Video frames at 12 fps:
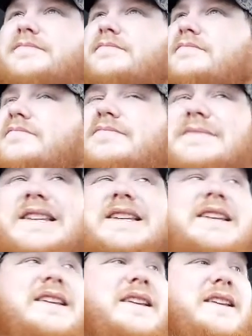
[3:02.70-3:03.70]

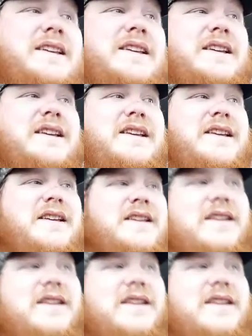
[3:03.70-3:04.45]
[no speech]